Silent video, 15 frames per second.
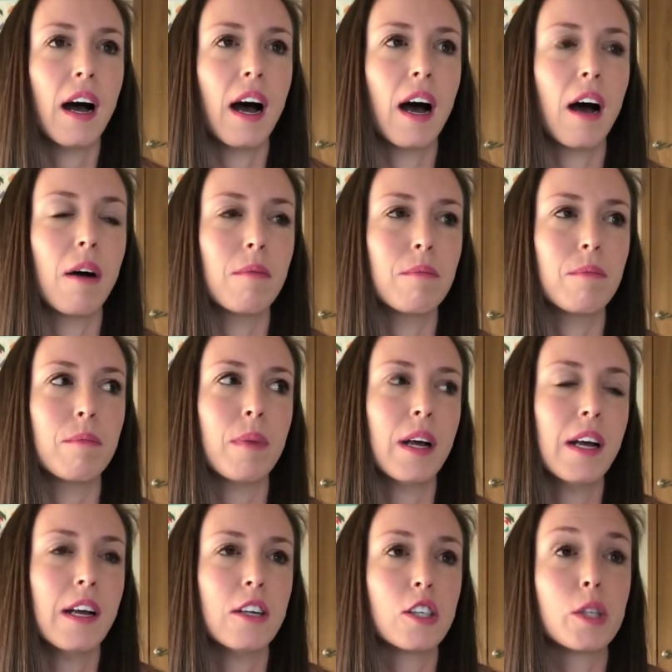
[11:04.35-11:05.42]
Um,
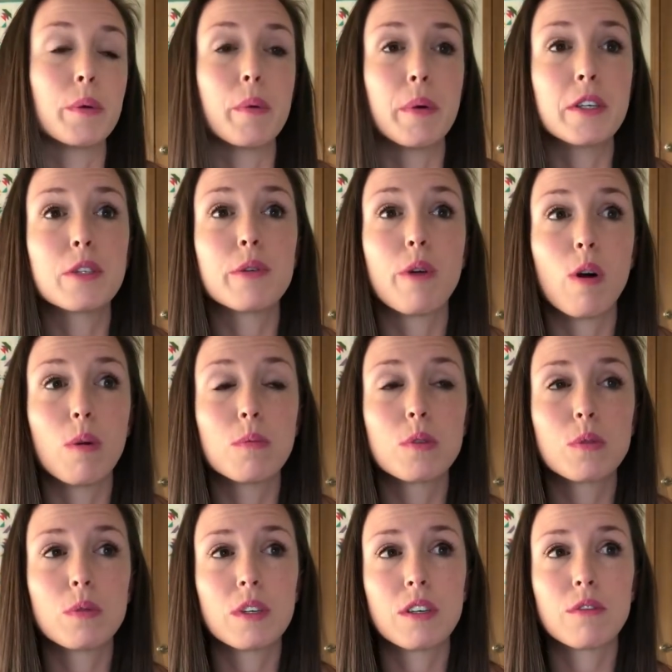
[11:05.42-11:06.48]
so we went to a
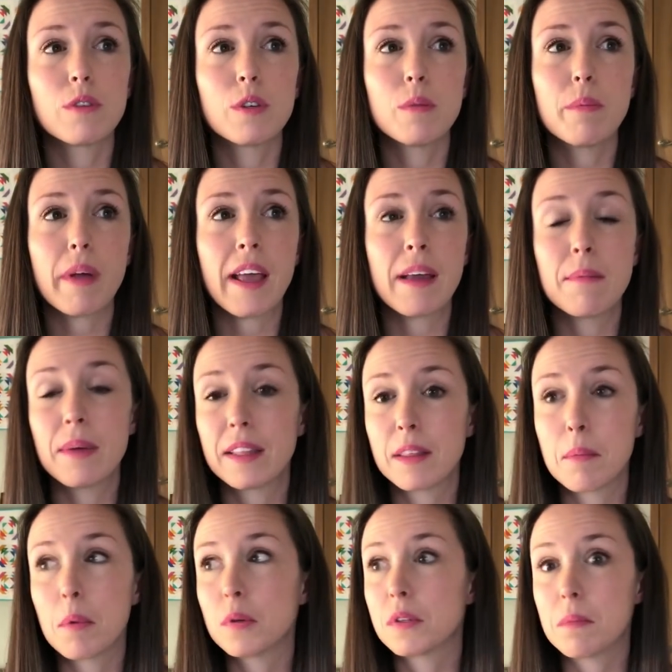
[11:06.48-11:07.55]
homeschooling group and met
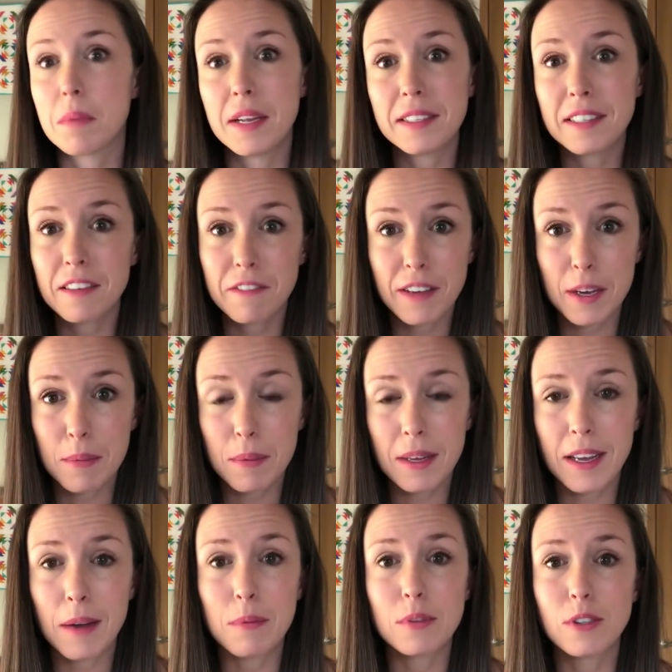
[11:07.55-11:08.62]
the most amazing
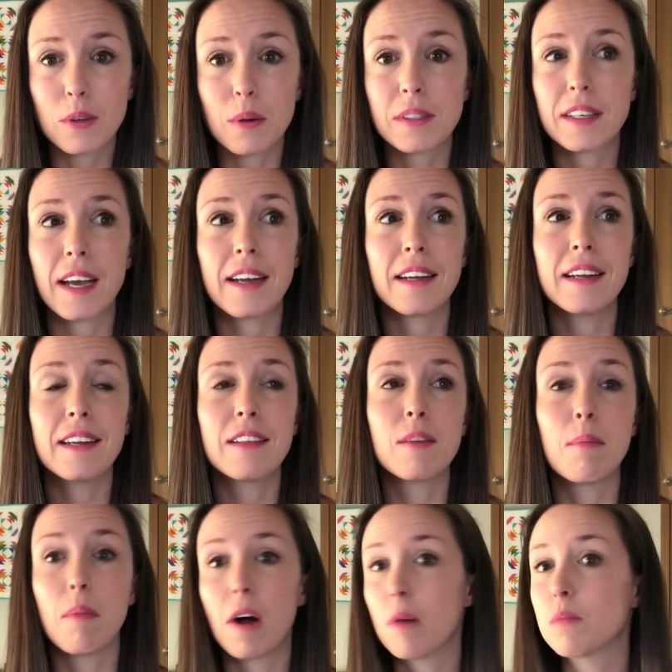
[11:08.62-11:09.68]
family. I was so excited.
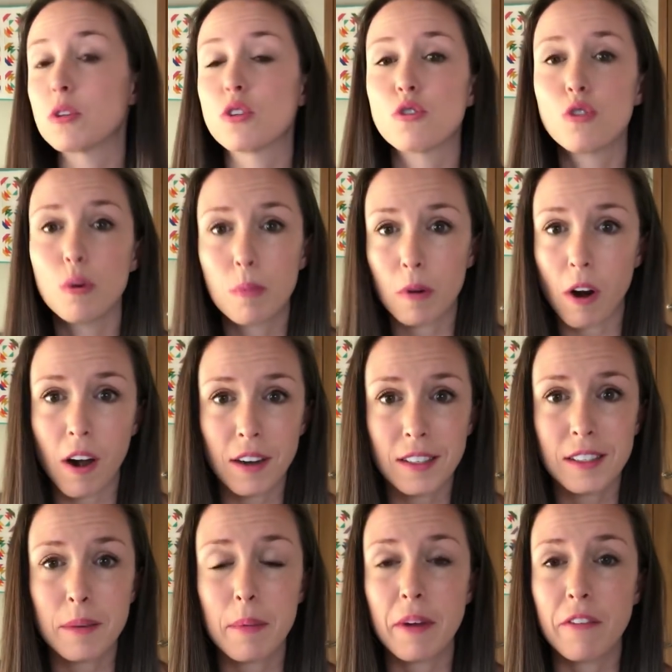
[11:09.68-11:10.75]
The mom was super
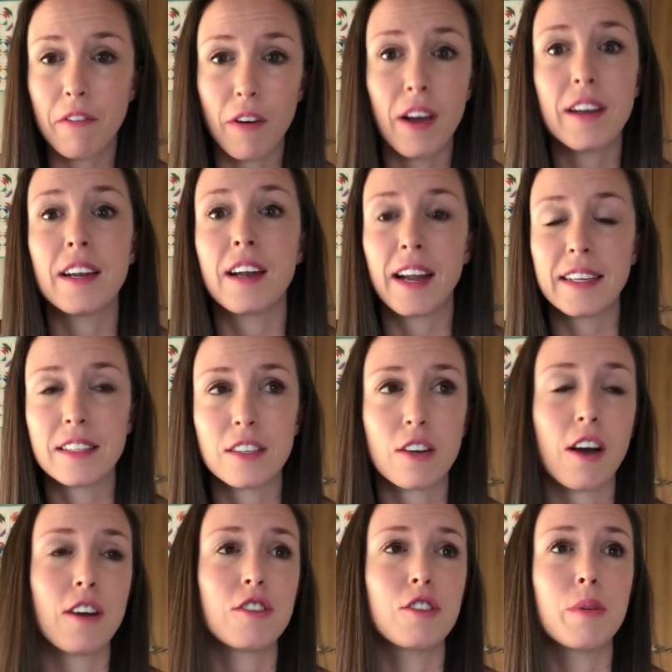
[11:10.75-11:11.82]
awesome and fun and nice to
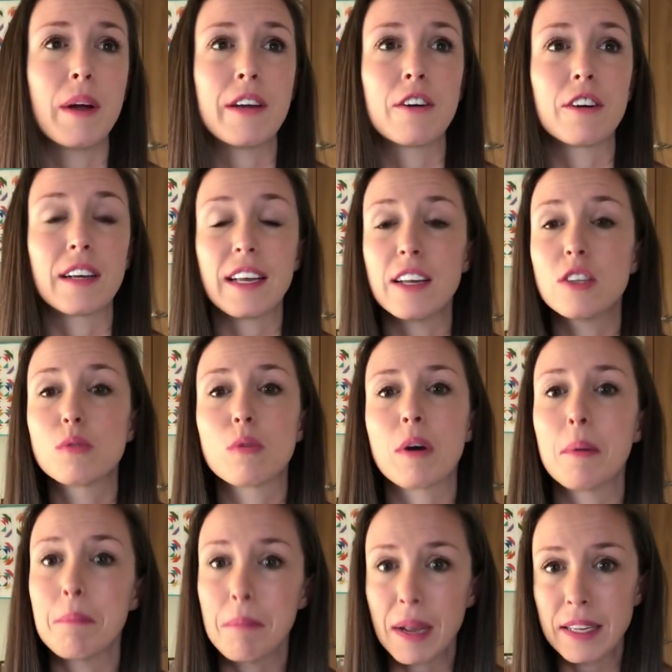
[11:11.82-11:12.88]
talk to, and her kids
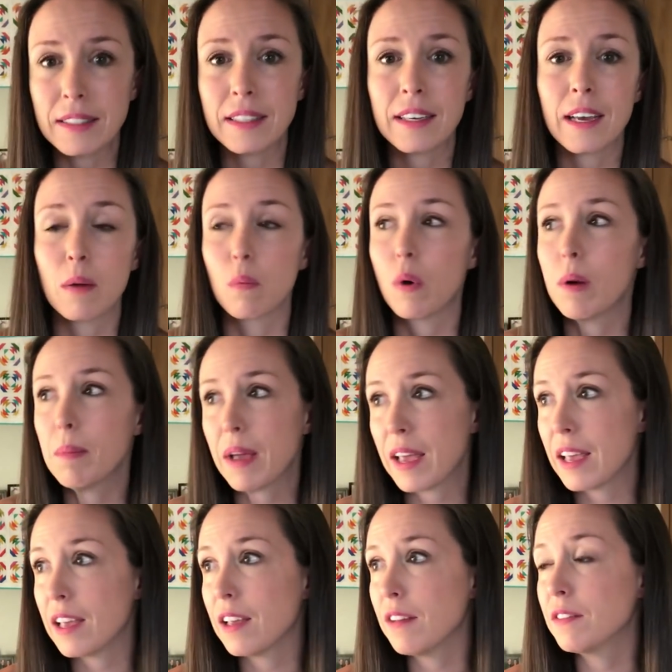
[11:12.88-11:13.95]
were amazing and well
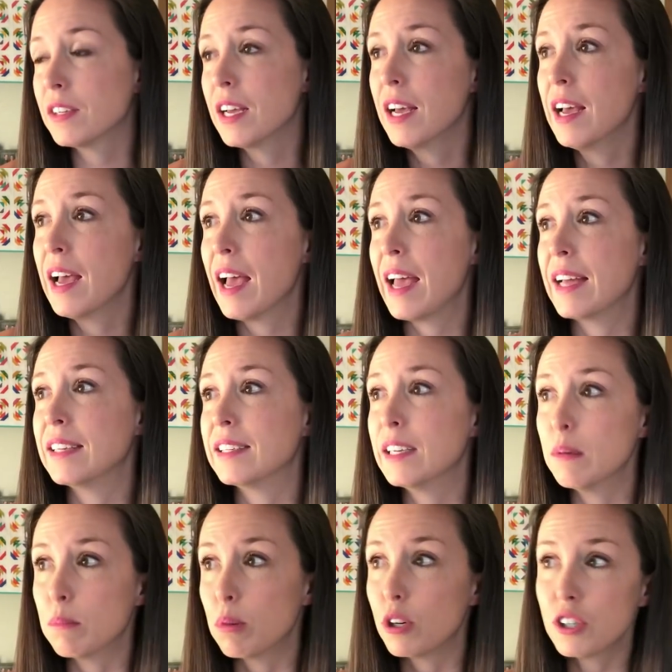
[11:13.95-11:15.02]
behaved and
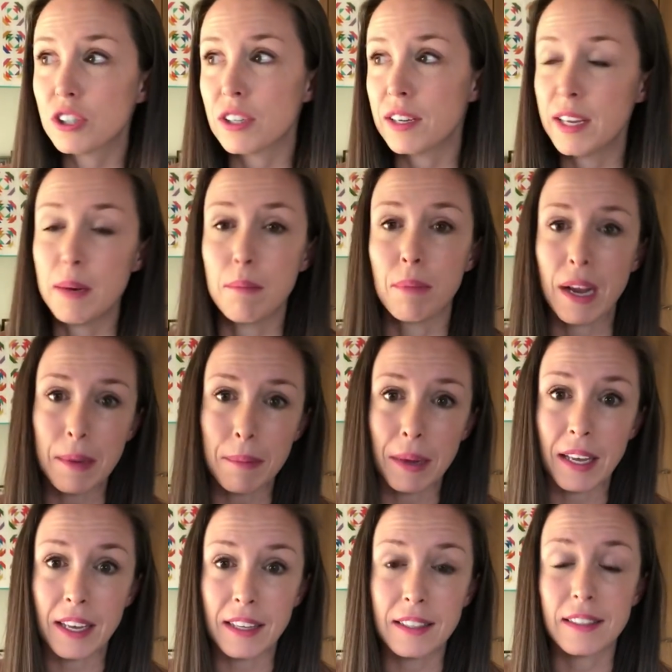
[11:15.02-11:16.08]
didn't push and hit and bite my
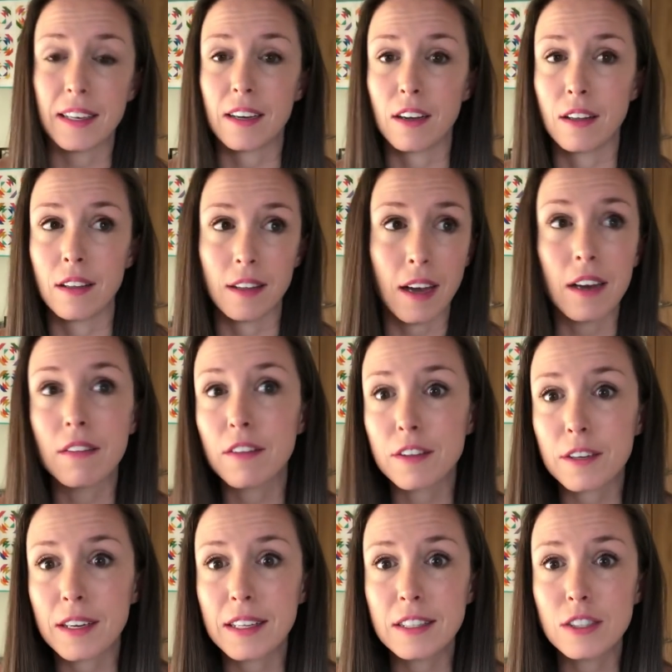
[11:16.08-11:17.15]
kids like a lot of
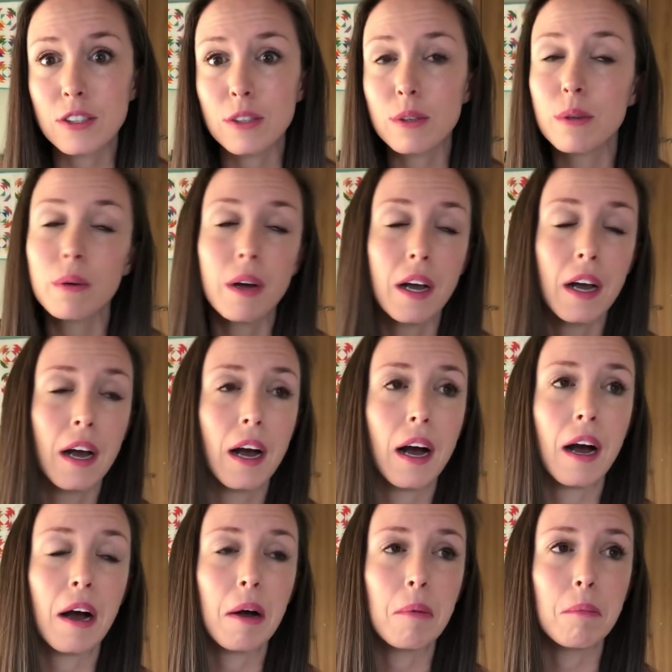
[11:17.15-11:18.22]
other kids do.
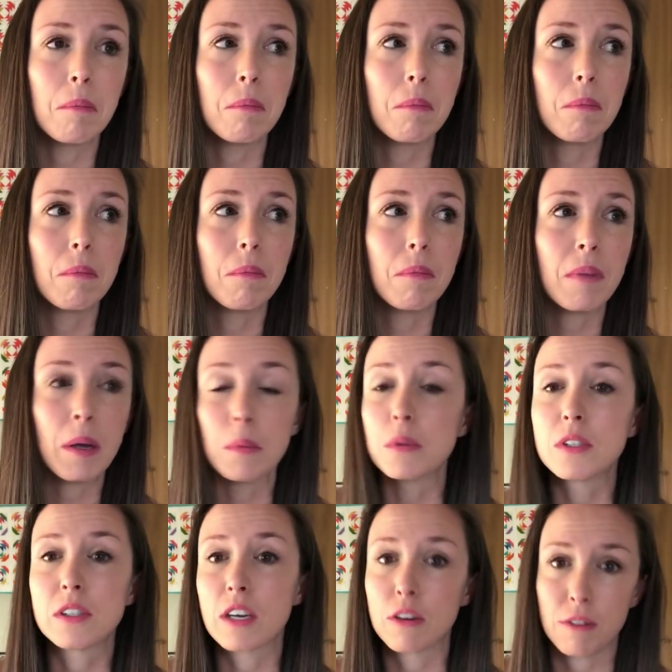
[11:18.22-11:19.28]
Um, it
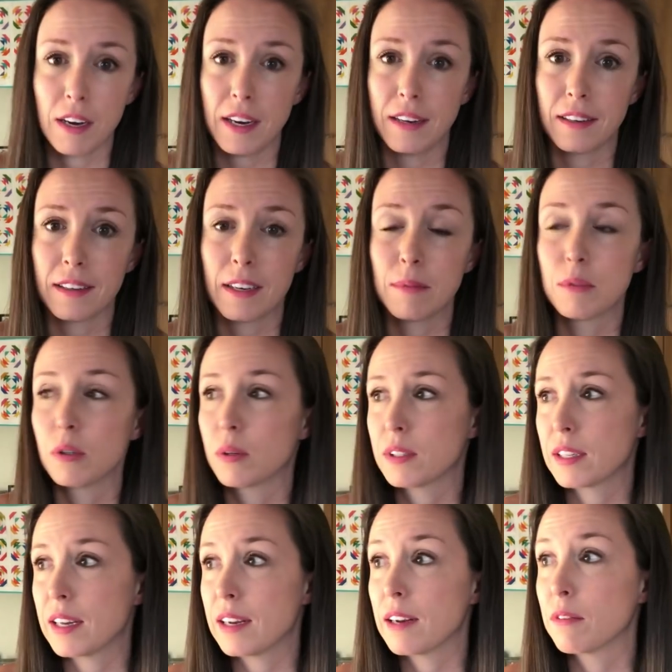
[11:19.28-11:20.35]
was great. I'm so
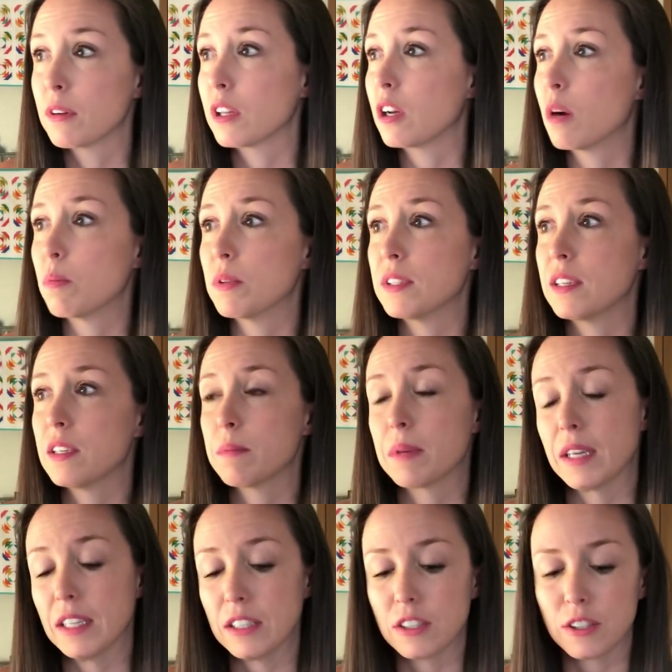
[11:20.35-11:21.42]
excited. I really hope we see them
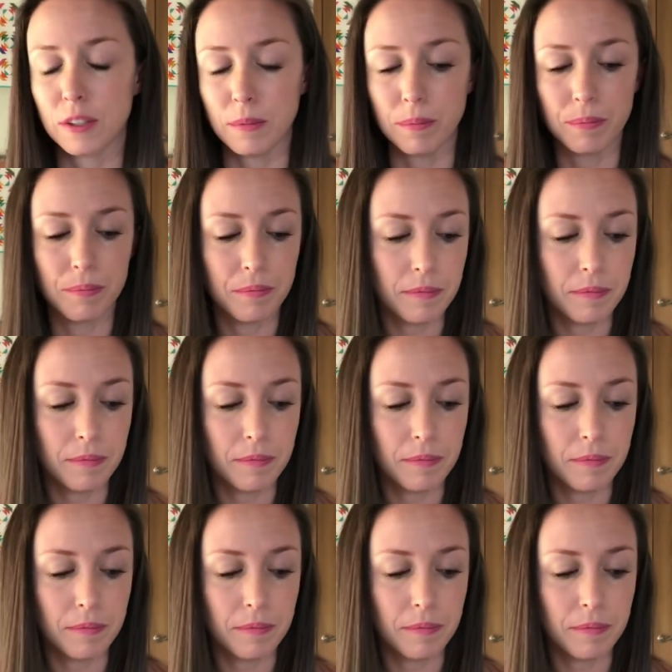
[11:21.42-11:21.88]
again soon.